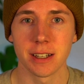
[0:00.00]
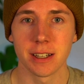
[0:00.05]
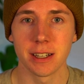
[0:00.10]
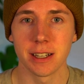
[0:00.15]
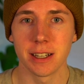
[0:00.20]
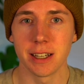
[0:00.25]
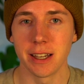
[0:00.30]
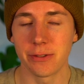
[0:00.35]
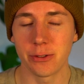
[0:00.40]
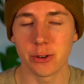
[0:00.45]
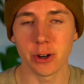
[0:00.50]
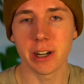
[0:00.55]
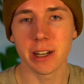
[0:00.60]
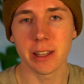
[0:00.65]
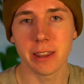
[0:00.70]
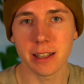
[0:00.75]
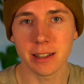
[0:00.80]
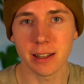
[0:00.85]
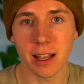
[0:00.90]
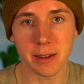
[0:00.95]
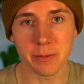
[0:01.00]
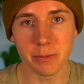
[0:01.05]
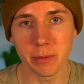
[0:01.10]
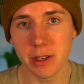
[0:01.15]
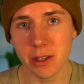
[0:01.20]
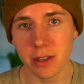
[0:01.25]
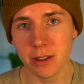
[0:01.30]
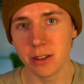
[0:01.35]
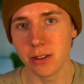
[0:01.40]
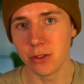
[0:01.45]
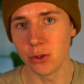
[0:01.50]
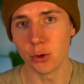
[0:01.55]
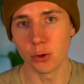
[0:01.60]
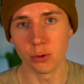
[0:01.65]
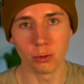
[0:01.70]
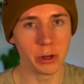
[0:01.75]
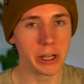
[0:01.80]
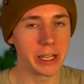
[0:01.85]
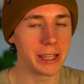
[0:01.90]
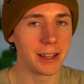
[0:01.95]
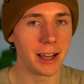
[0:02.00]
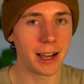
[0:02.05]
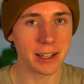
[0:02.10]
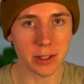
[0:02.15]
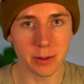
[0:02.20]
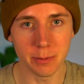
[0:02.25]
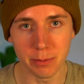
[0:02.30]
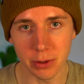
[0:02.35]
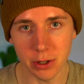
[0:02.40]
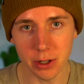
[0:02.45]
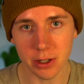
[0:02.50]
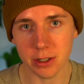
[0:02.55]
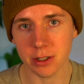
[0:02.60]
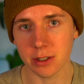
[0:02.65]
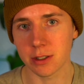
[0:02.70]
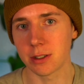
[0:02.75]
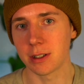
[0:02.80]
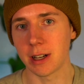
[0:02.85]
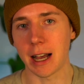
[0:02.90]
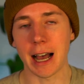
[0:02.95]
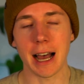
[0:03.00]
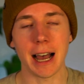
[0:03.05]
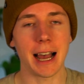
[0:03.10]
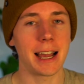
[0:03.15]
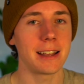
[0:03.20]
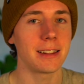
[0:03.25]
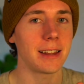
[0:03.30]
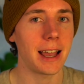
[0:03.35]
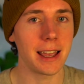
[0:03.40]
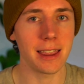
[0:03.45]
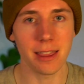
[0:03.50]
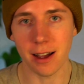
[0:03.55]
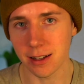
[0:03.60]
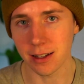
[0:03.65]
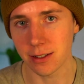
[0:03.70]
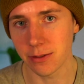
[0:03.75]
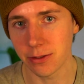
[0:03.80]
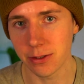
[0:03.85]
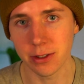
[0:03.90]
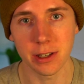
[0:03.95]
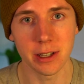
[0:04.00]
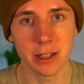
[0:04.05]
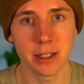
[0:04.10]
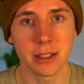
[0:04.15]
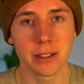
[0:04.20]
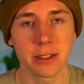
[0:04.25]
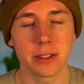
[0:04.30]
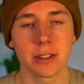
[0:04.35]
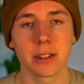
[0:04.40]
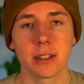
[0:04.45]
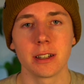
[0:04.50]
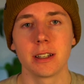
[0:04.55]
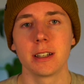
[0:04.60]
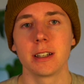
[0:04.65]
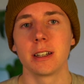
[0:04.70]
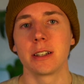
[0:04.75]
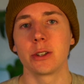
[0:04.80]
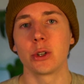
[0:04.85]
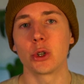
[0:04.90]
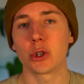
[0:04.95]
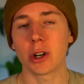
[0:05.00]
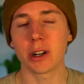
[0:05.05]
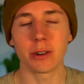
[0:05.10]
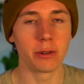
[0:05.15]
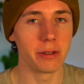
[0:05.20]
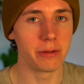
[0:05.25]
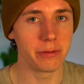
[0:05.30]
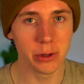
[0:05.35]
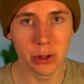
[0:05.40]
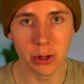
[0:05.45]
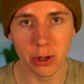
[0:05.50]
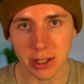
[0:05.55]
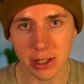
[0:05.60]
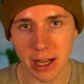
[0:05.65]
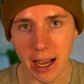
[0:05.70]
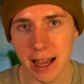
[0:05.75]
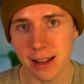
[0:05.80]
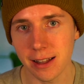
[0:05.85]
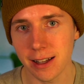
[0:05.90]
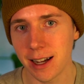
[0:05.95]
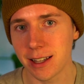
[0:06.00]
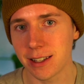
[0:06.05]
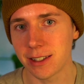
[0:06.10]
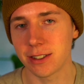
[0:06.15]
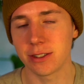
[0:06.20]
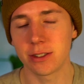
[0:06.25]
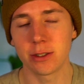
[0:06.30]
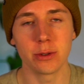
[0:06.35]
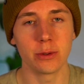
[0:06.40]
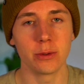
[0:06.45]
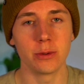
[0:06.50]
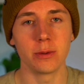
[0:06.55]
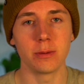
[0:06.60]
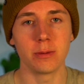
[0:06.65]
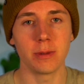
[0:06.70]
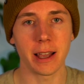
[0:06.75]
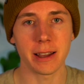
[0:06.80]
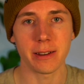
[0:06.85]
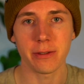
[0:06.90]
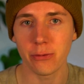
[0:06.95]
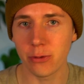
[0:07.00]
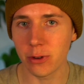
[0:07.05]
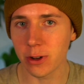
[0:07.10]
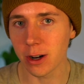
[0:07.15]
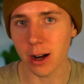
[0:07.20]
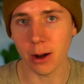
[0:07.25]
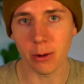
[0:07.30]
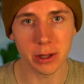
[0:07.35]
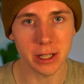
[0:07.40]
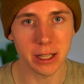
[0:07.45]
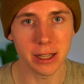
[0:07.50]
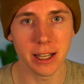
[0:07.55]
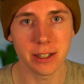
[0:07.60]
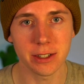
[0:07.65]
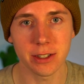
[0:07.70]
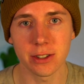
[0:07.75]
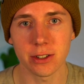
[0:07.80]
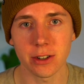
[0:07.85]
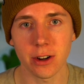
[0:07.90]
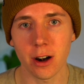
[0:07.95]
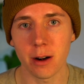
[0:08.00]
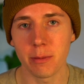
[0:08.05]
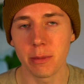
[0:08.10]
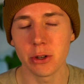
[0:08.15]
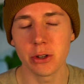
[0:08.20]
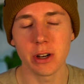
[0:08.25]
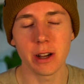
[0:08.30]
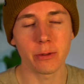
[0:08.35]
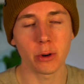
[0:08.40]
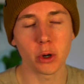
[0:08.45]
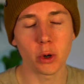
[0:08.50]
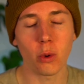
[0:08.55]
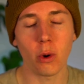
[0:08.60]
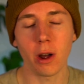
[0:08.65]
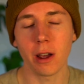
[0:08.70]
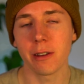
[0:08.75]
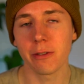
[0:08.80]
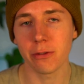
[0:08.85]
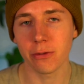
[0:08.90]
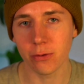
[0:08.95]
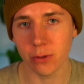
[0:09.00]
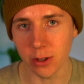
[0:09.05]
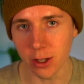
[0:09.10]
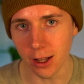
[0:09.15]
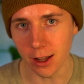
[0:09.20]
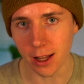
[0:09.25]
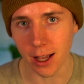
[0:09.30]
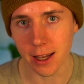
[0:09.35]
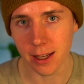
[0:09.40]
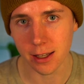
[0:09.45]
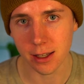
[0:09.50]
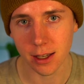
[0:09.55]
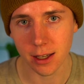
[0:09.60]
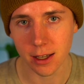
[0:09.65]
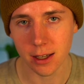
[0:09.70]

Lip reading: if you're anything like me, you read lots of books, highlight lots of things. You try to review those highlights to like figure out what the lessons are, but you never quite feel like